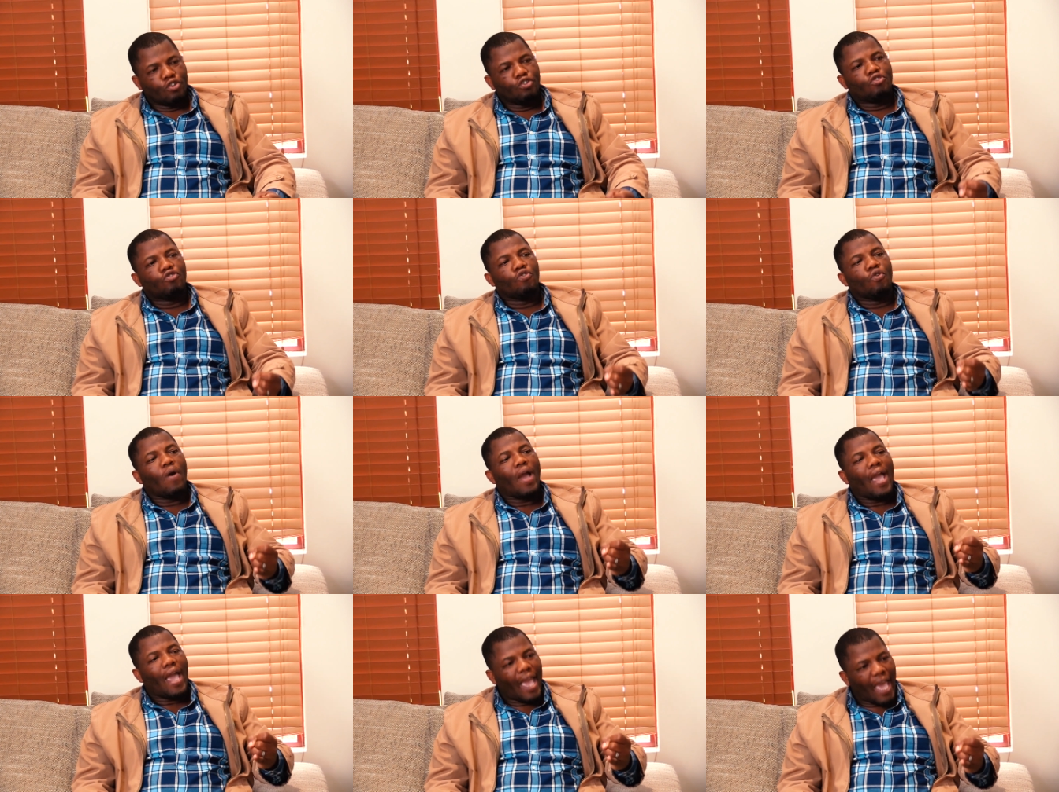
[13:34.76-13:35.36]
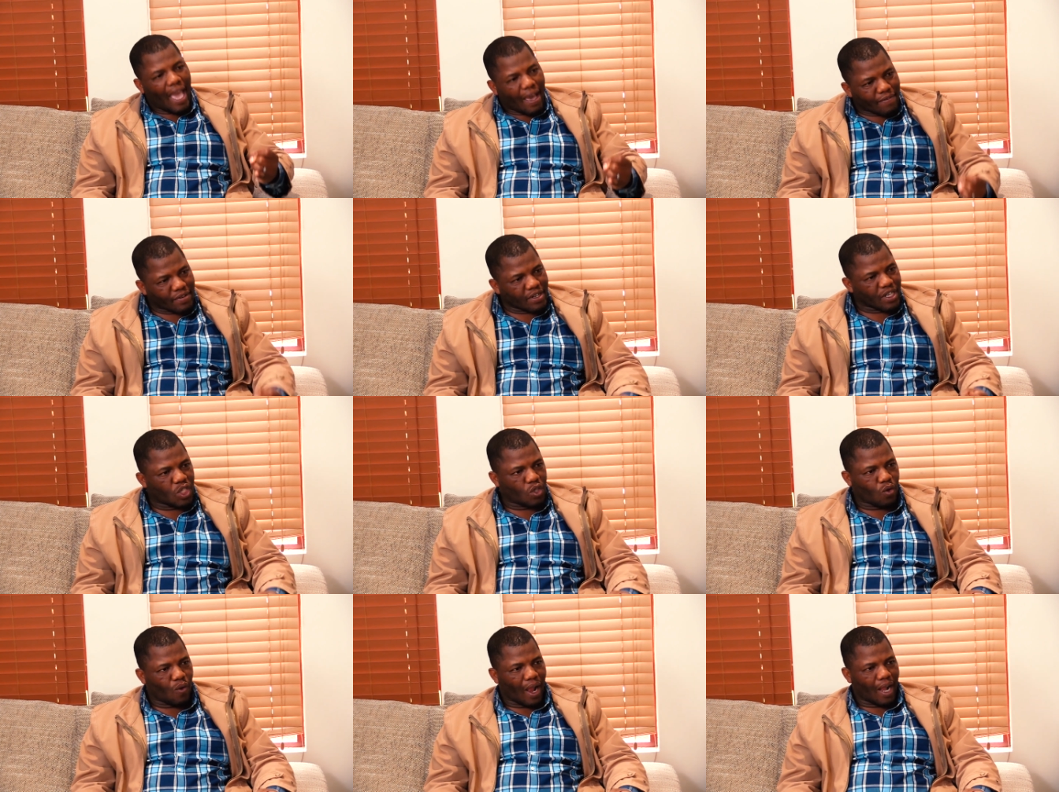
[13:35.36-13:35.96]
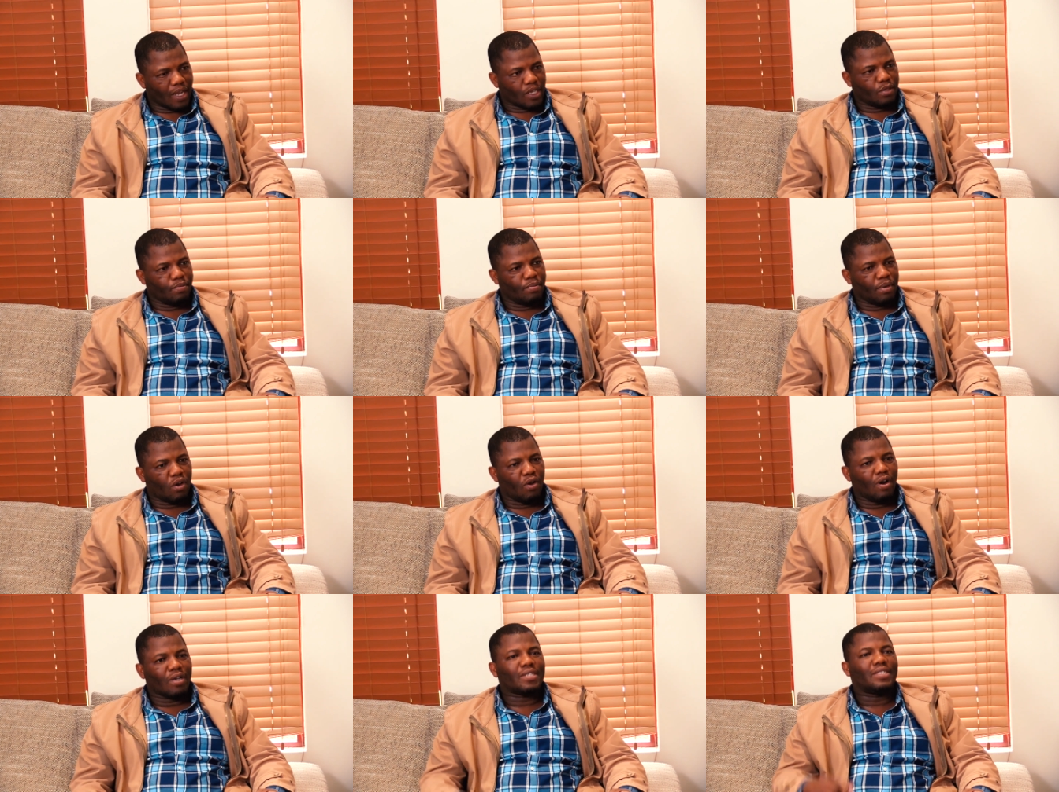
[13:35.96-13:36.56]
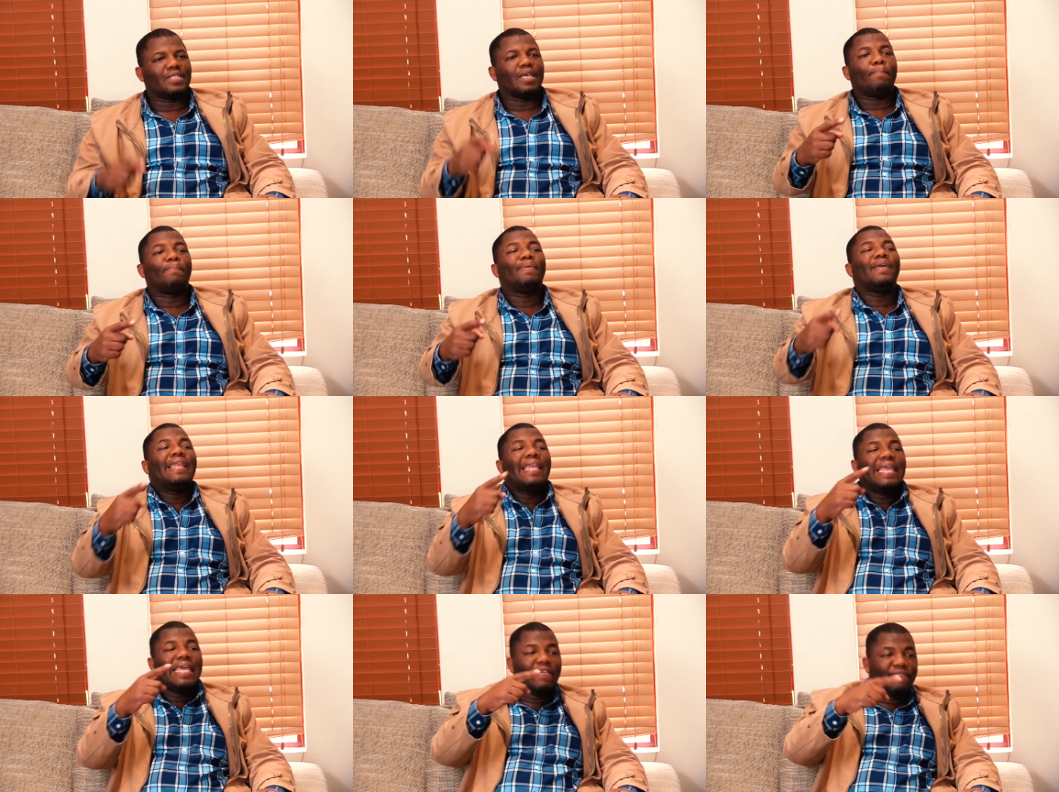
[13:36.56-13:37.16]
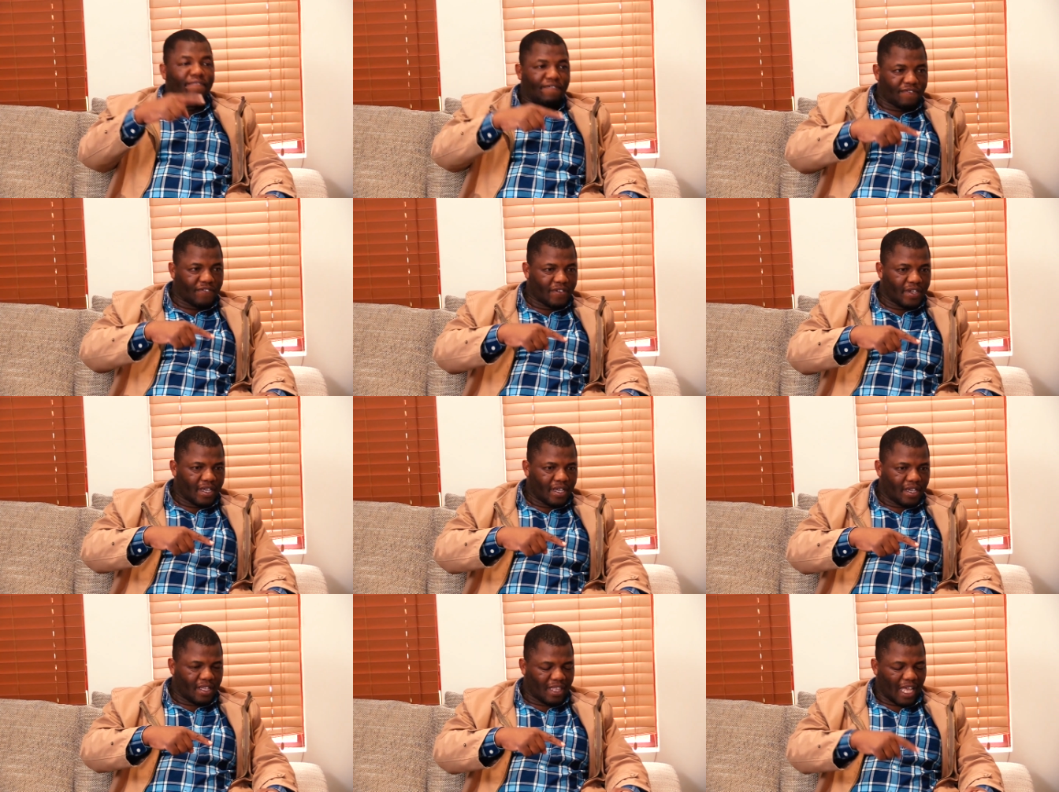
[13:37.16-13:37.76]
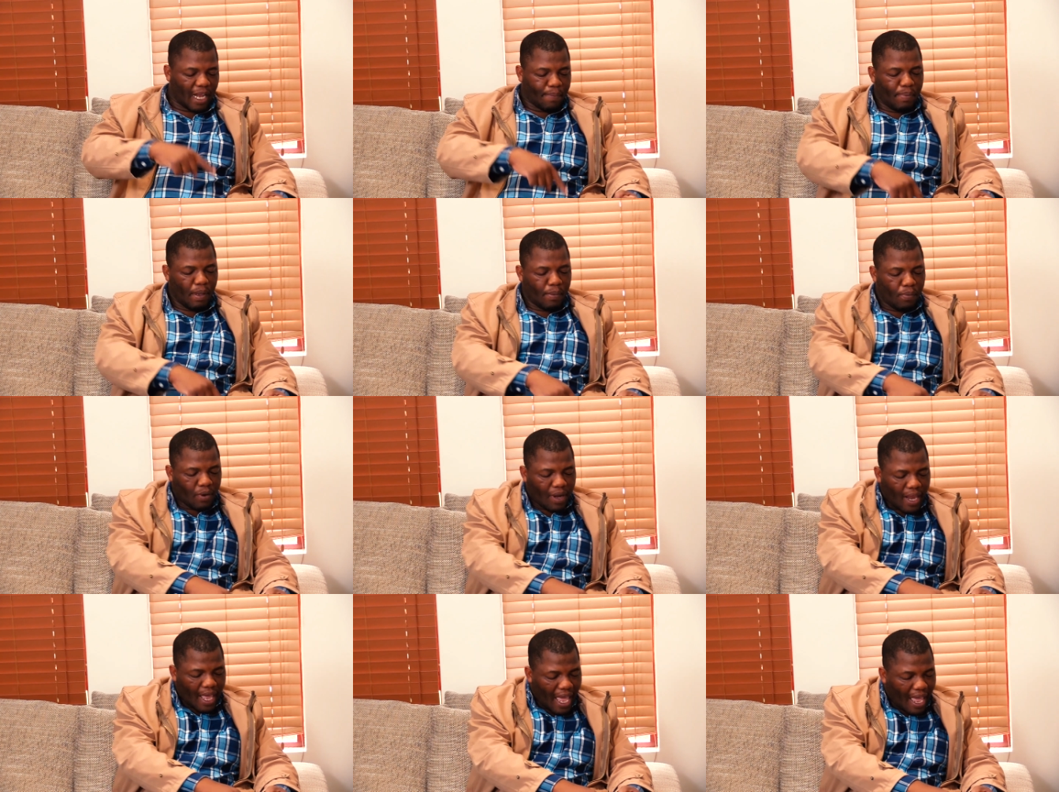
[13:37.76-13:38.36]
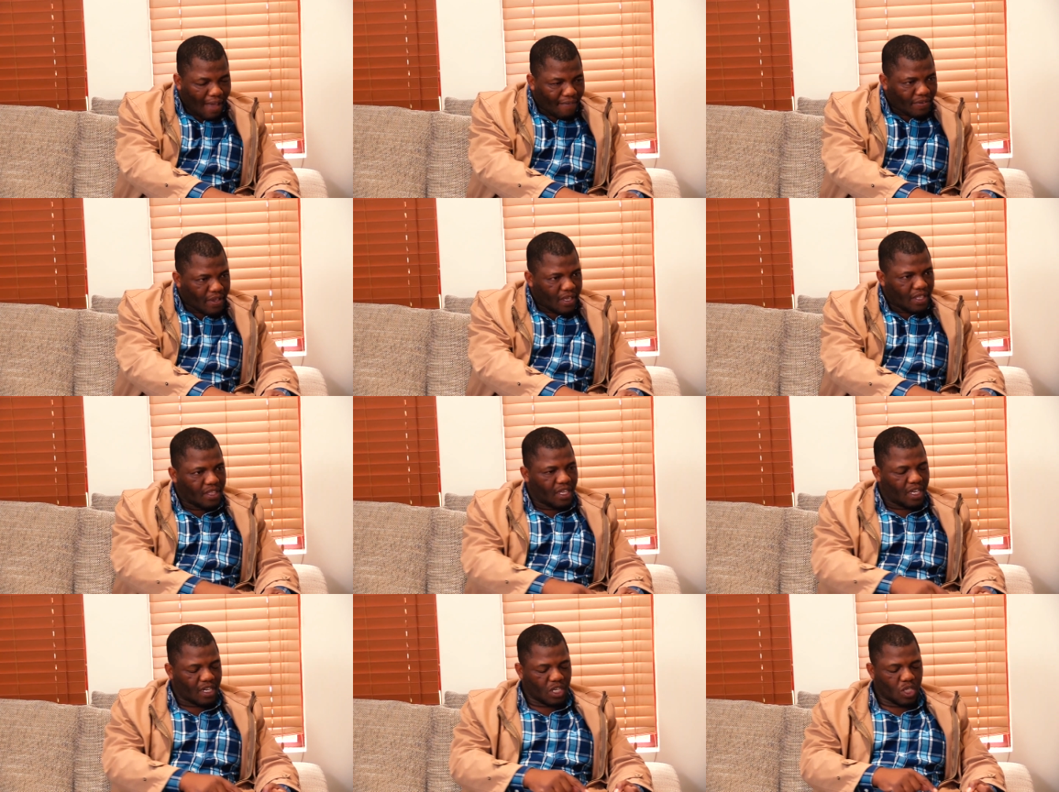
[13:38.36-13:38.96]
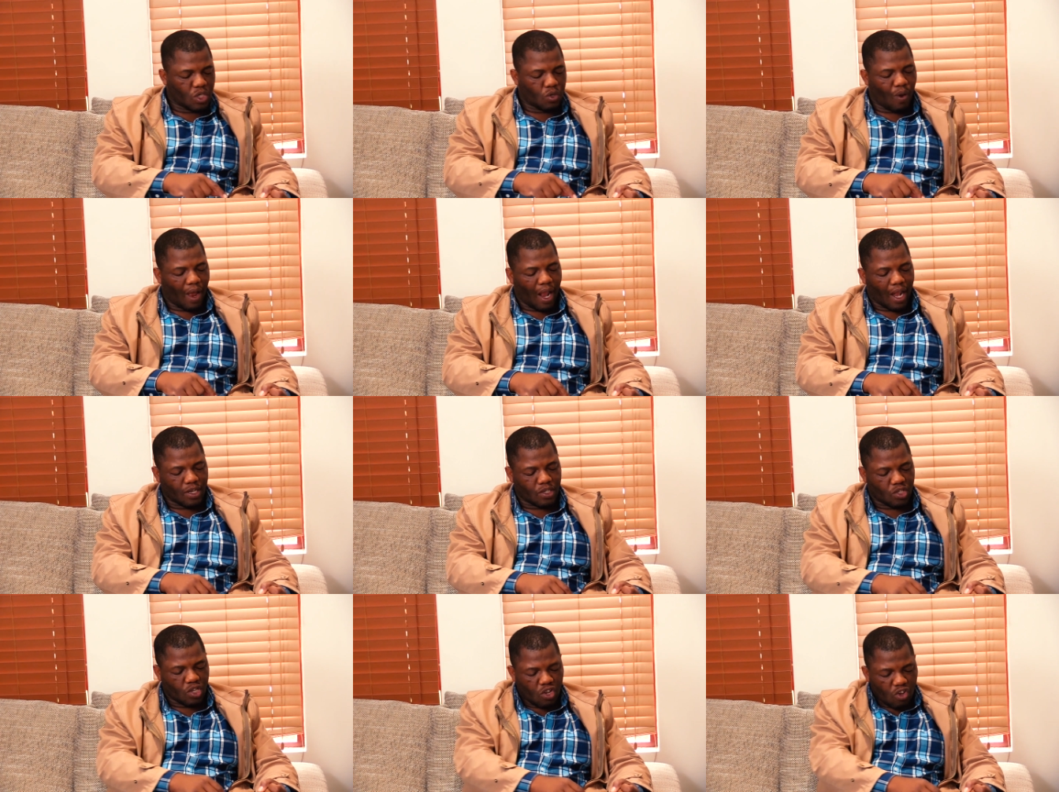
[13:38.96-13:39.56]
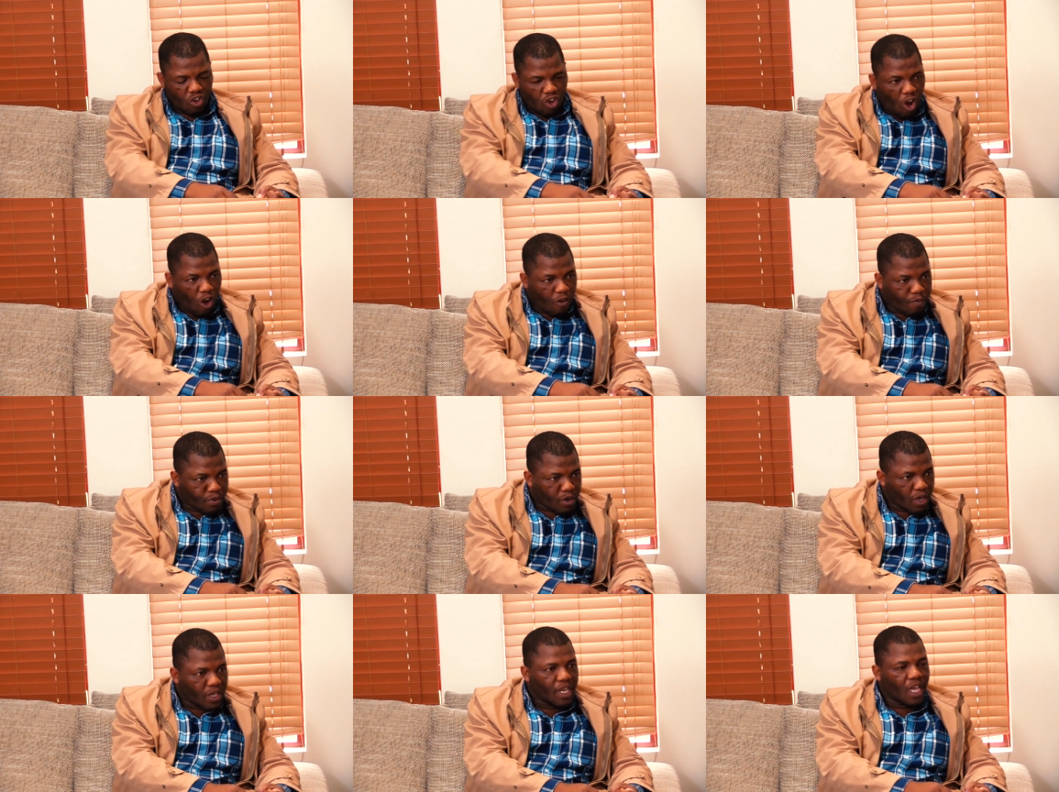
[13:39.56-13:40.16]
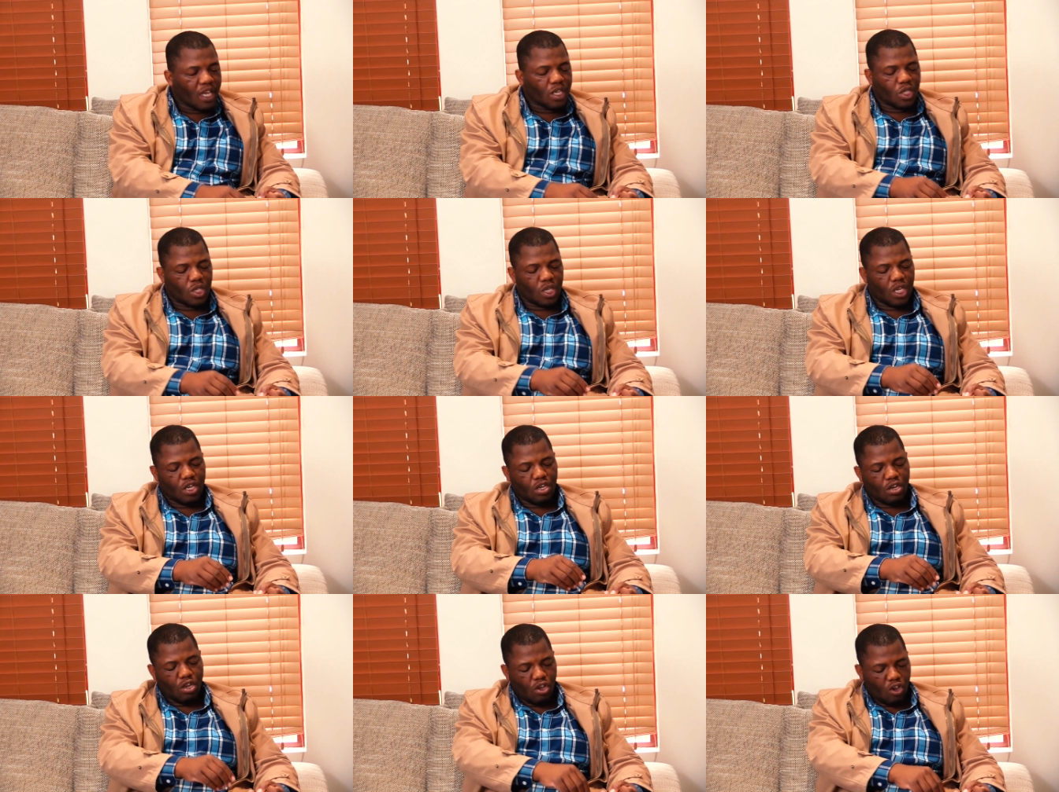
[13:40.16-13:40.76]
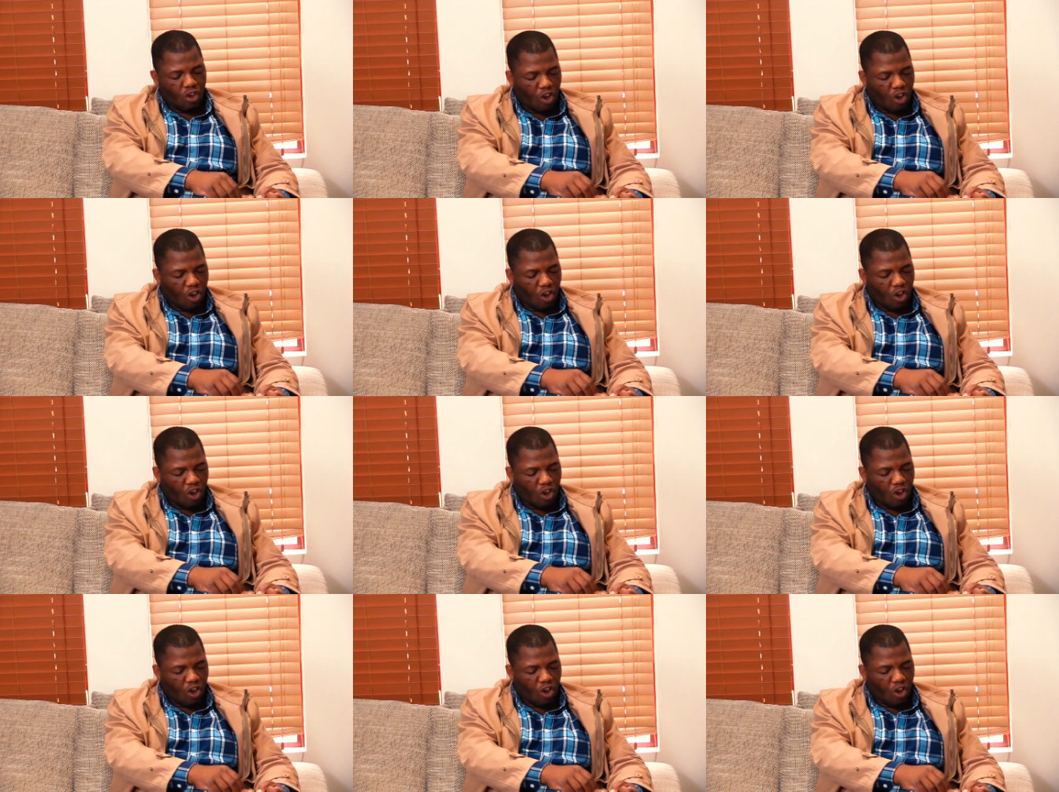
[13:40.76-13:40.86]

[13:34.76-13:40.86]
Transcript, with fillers: to have rituals because the belief that people have in the rituals of protection,